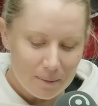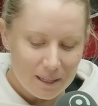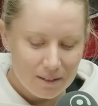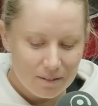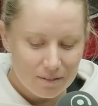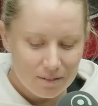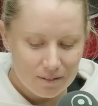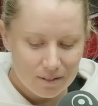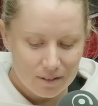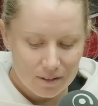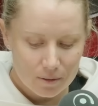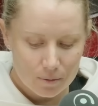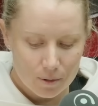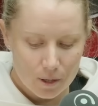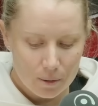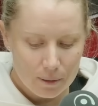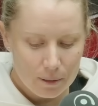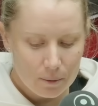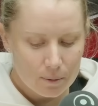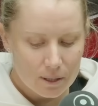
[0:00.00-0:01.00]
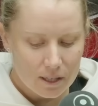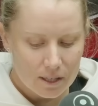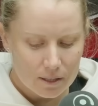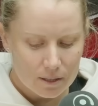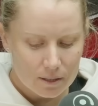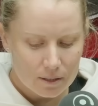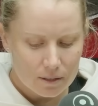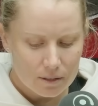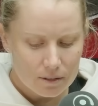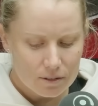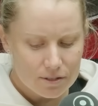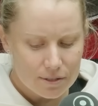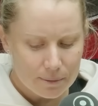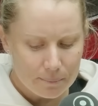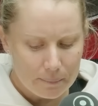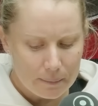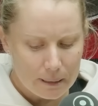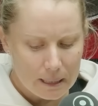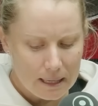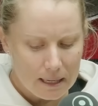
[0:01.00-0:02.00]
mean, the Rohit one, to
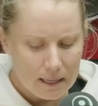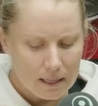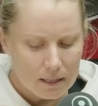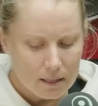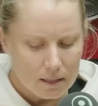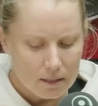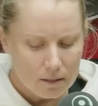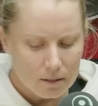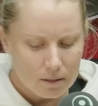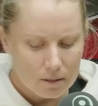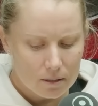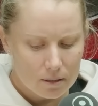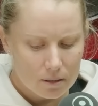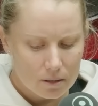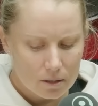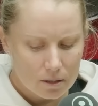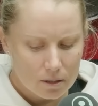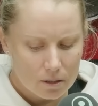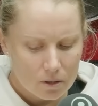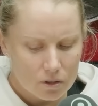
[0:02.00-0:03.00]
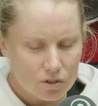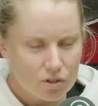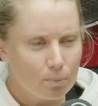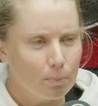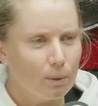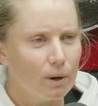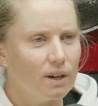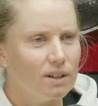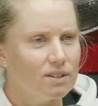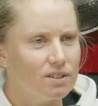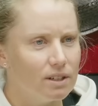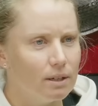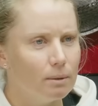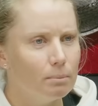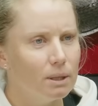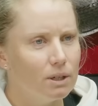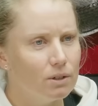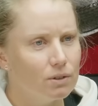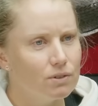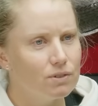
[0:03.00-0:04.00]
me, surprising
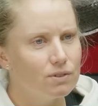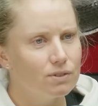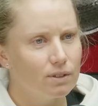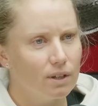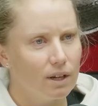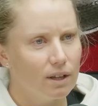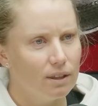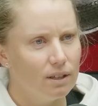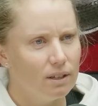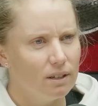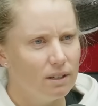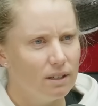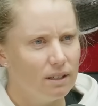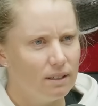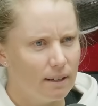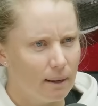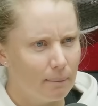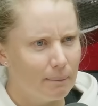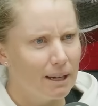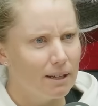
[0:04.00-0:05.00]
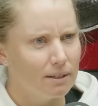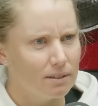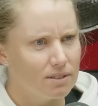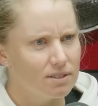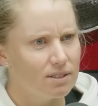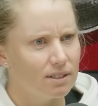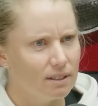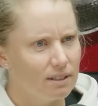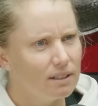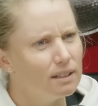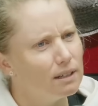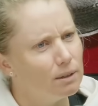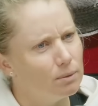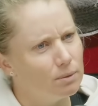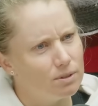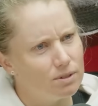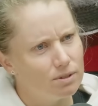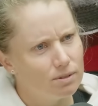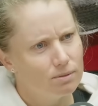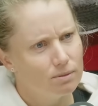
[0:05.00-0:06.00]
because I think he'd come out and said that he
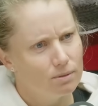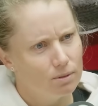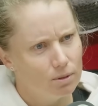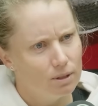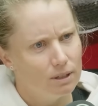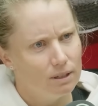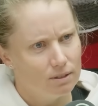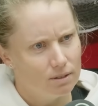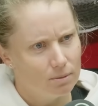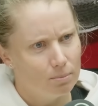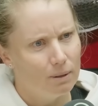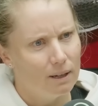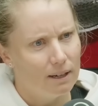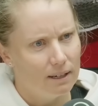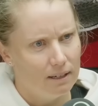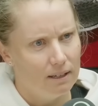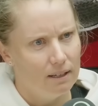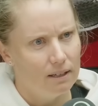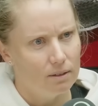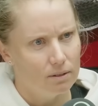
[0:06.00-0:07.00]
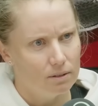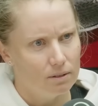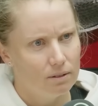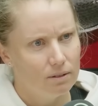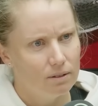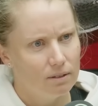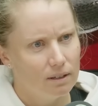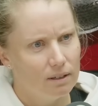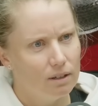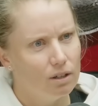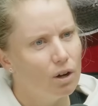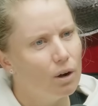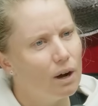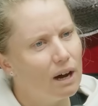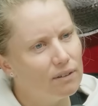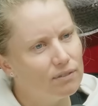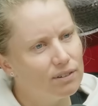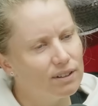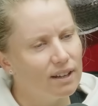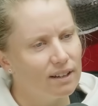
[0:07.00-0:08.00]
was looking to play in England. And,
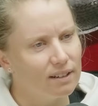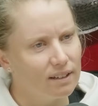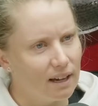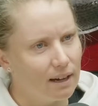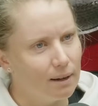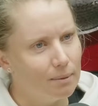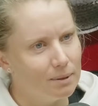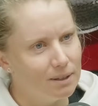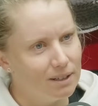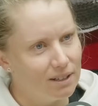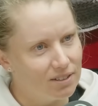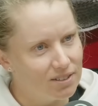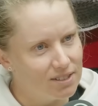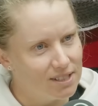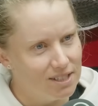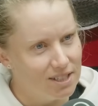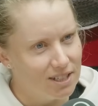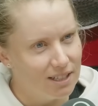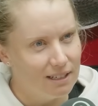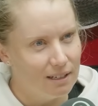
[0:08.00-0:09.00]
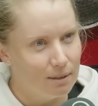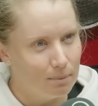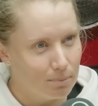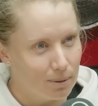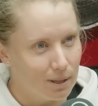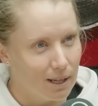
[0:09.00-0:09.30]
after that game at the SCG, he didn't